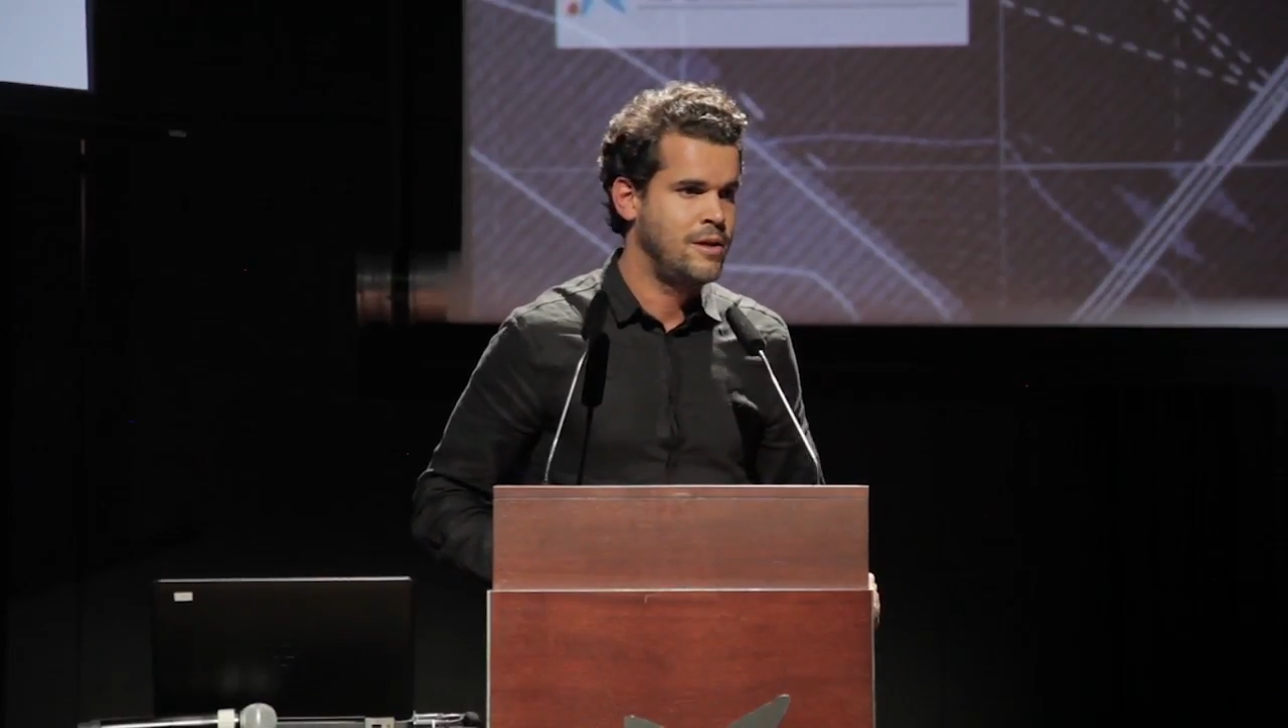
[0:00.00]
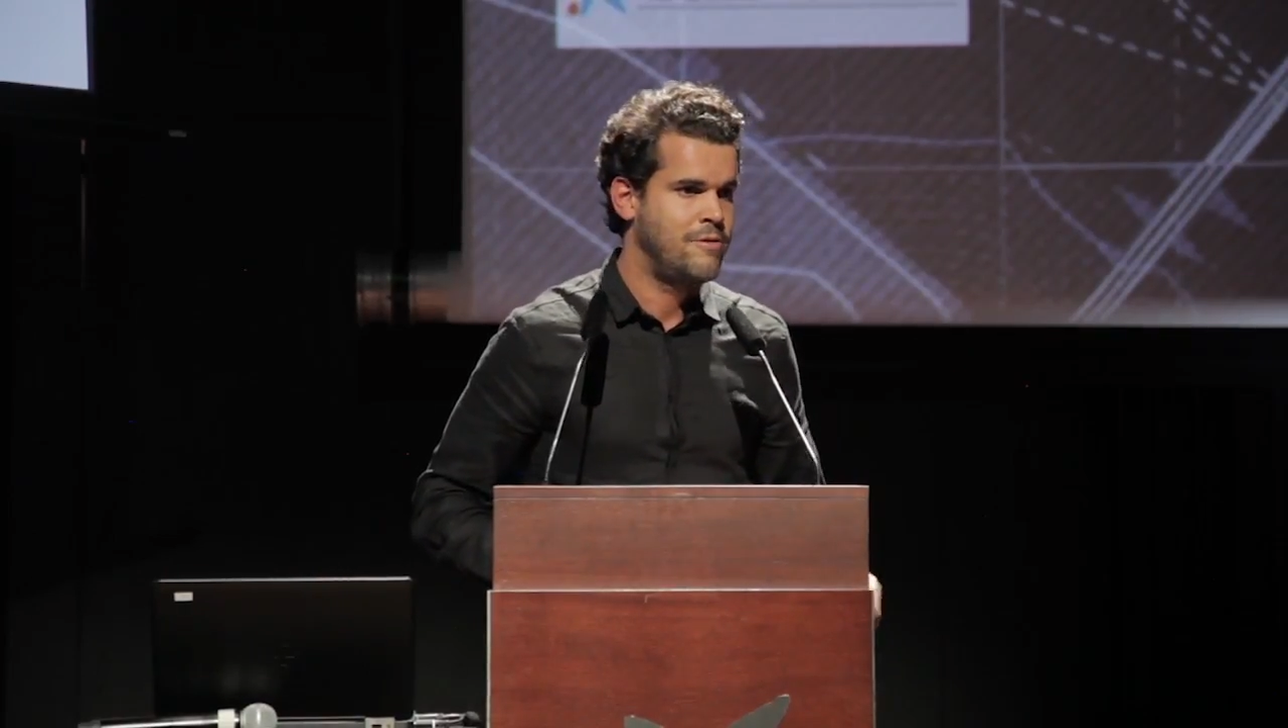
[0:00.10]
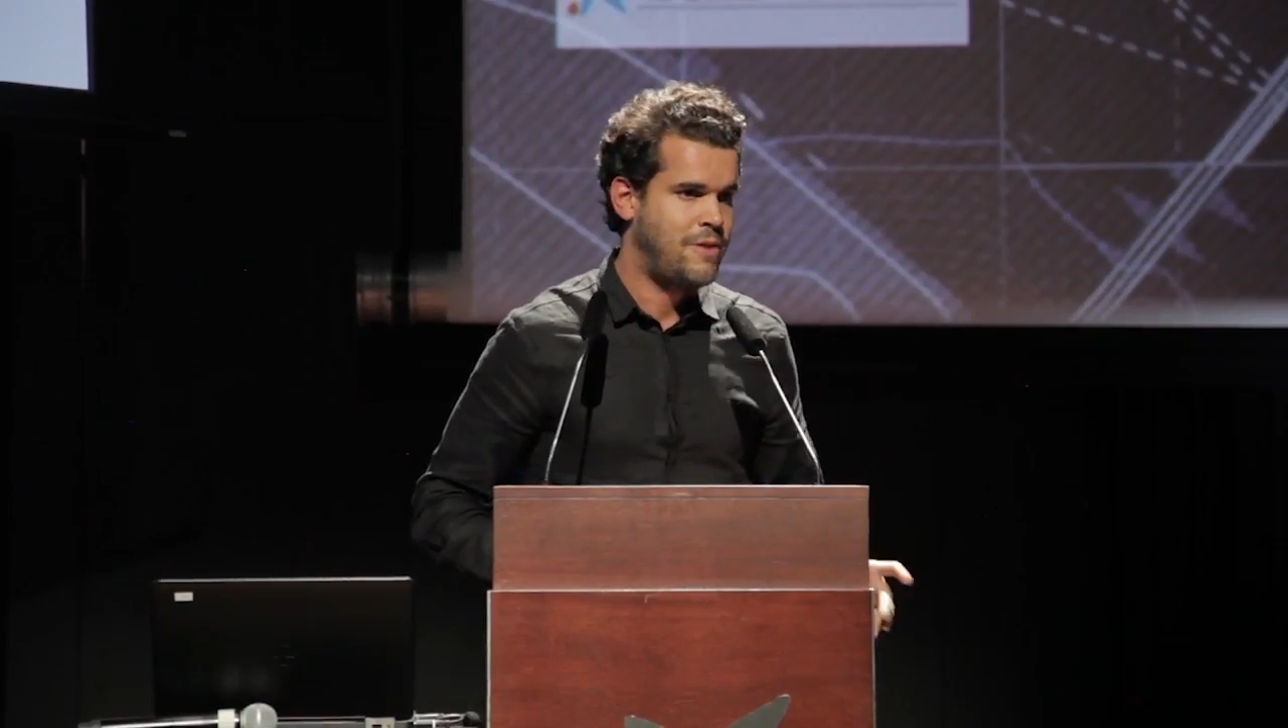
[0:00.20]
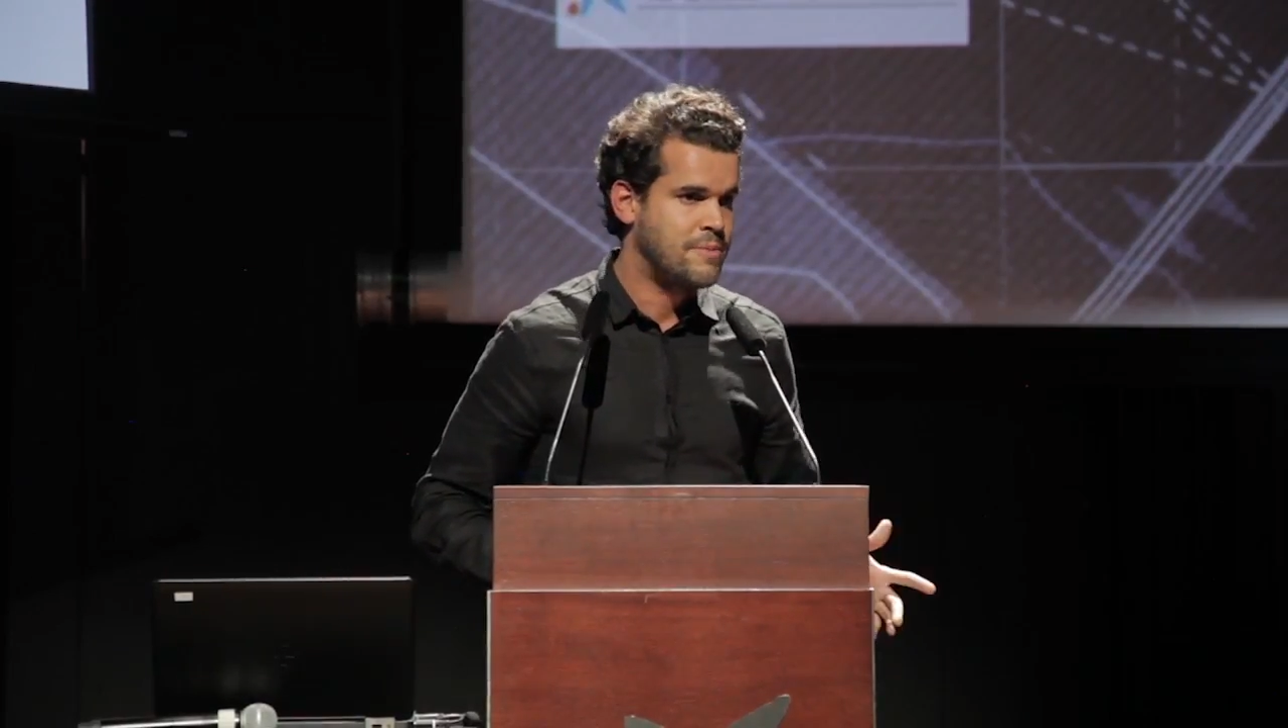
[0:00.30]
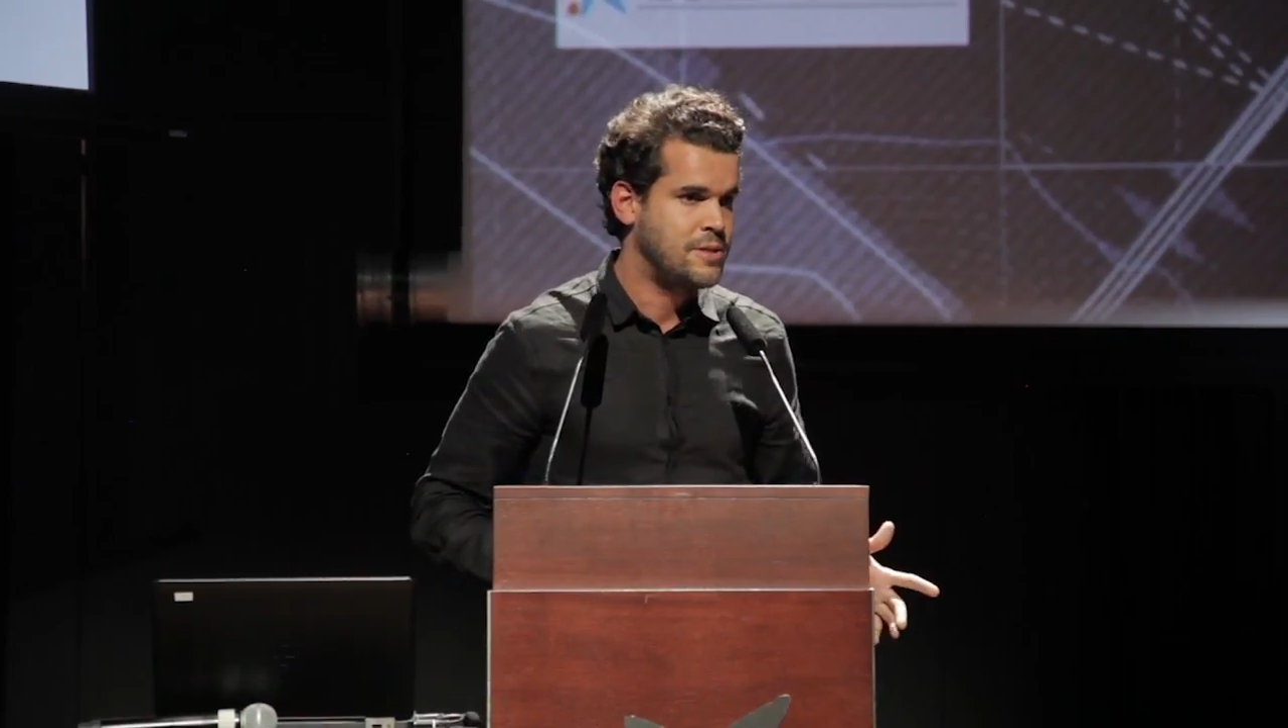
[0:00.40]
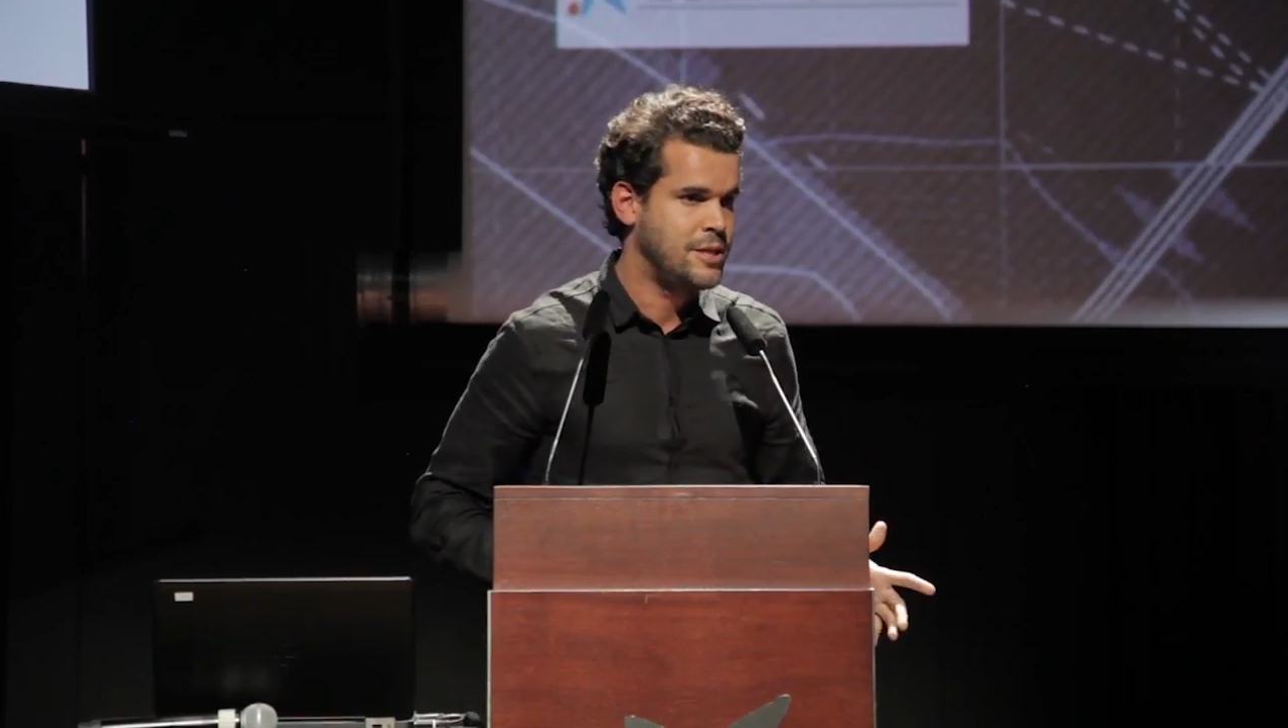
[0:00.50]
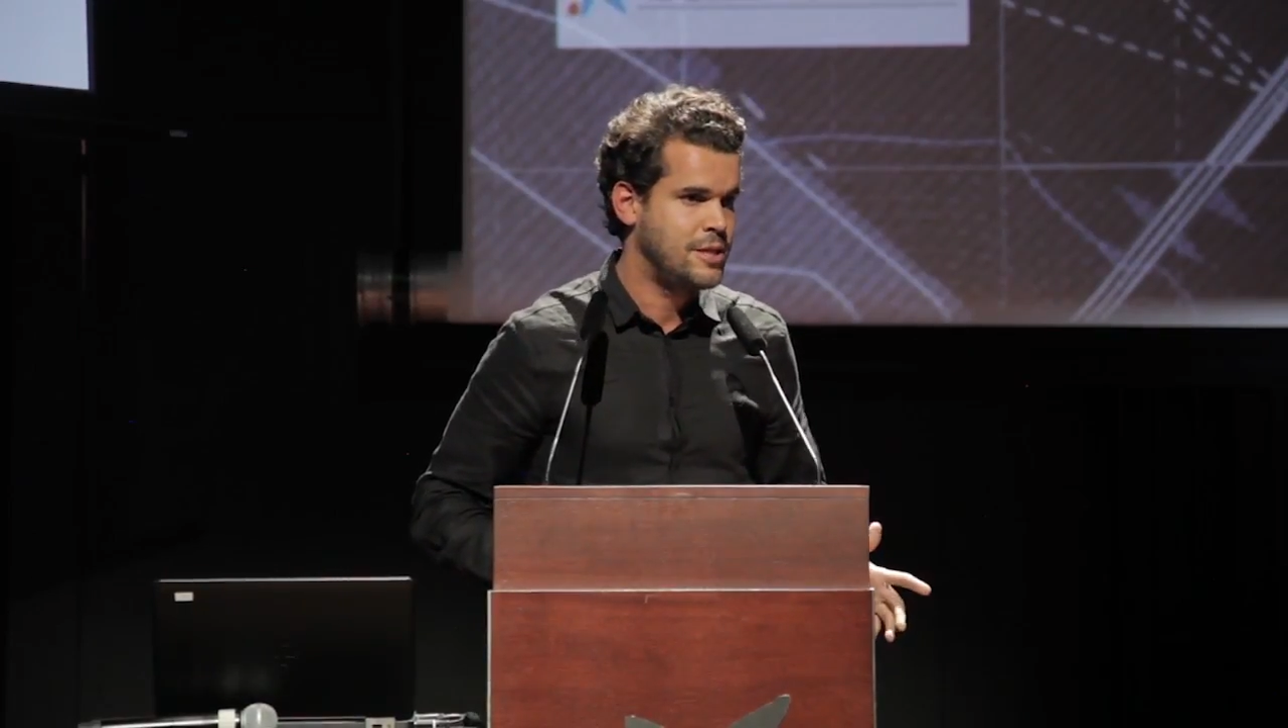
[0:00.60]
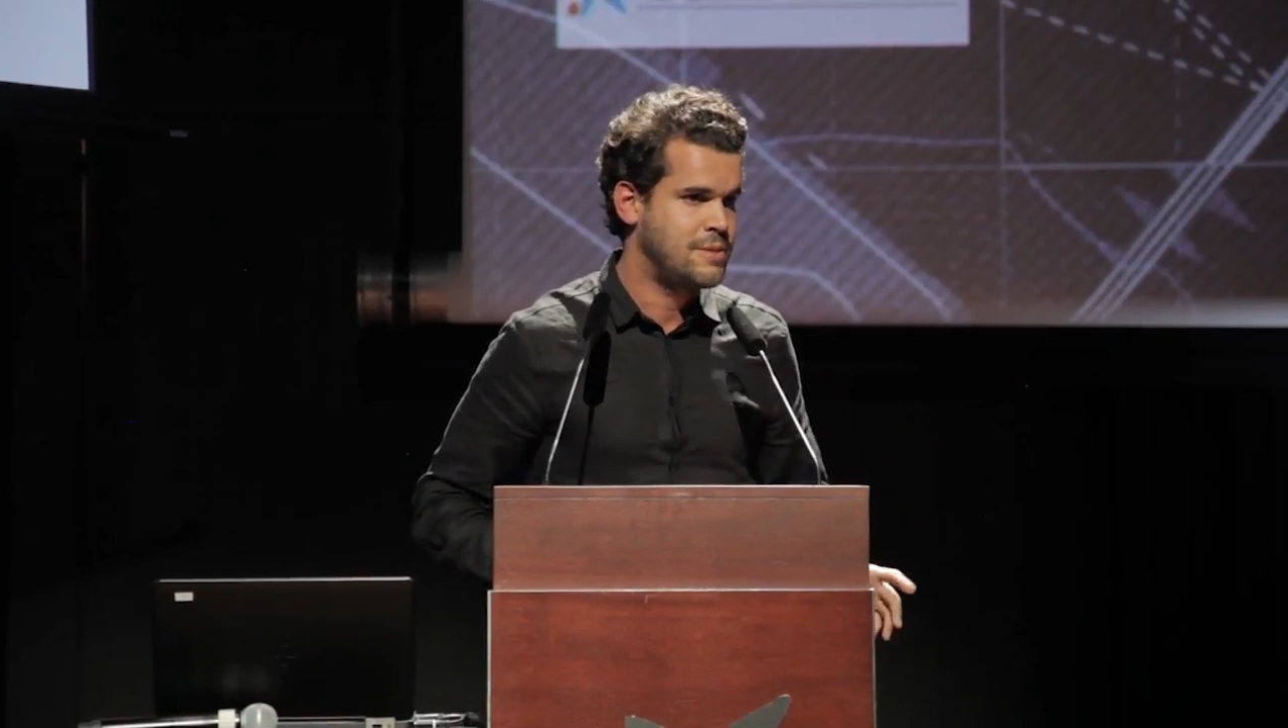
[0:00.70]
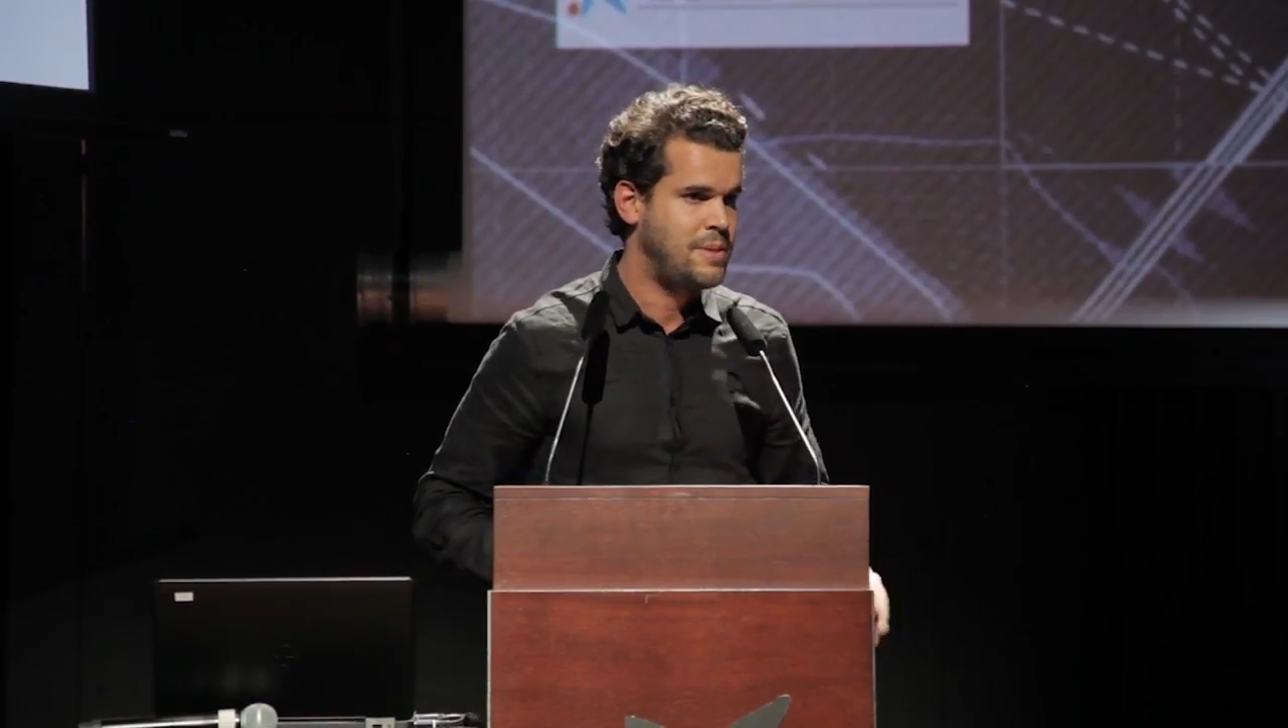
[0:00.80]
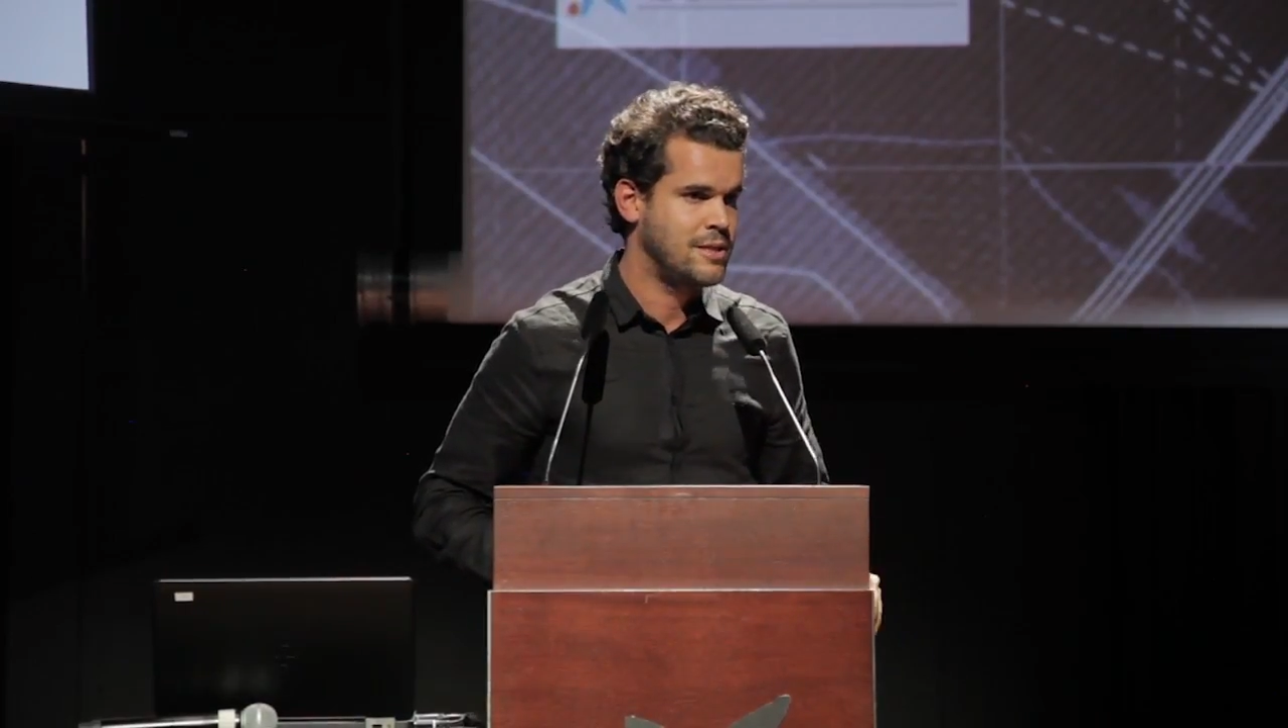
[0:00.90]
Fab
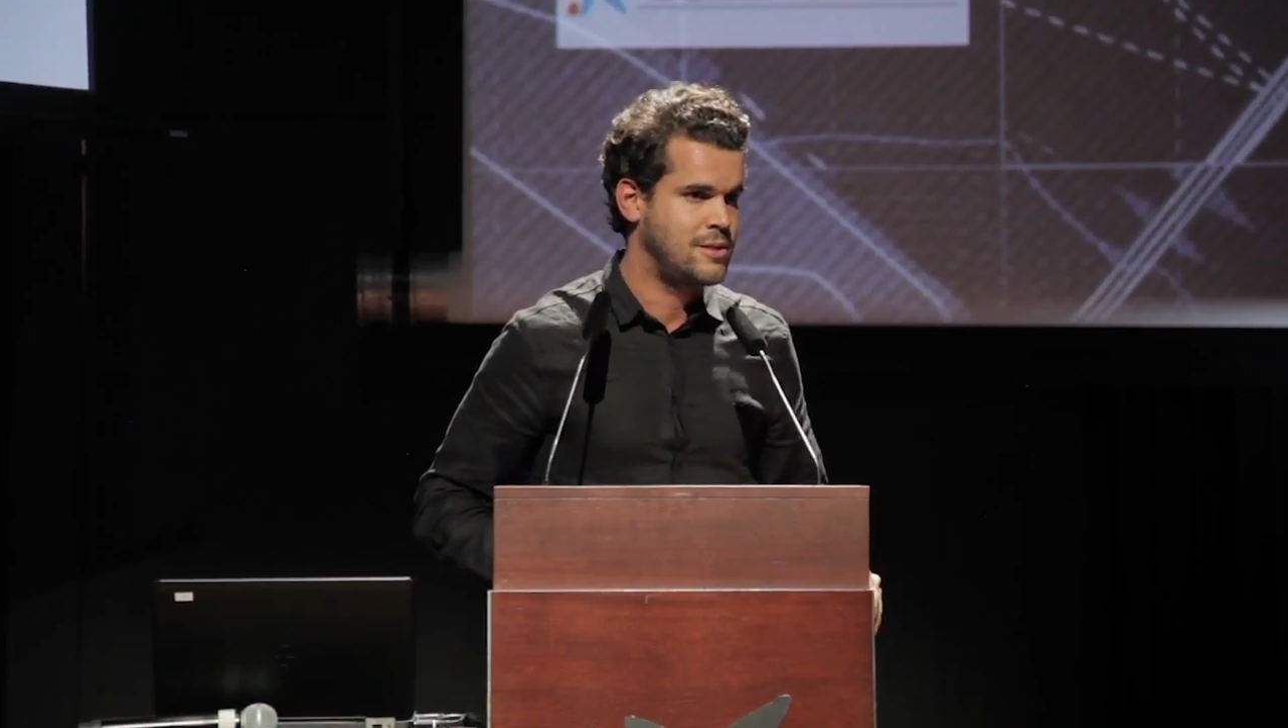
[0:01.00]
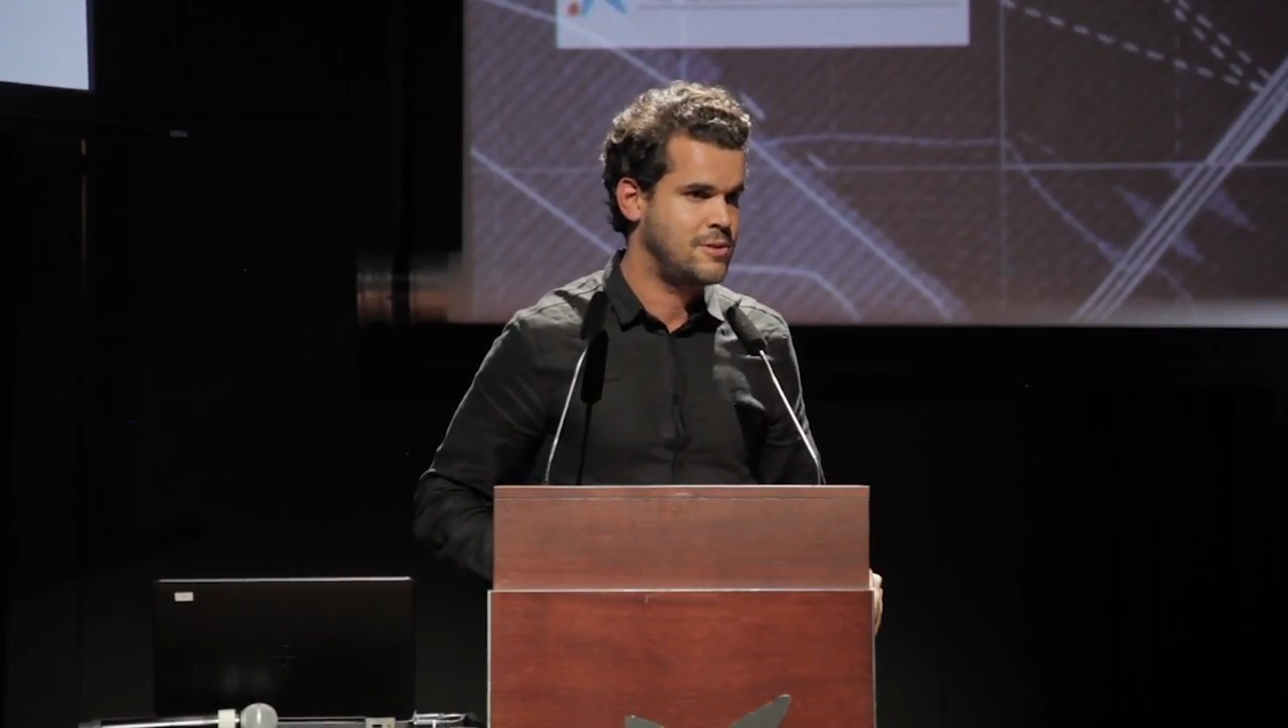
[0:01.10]
cities by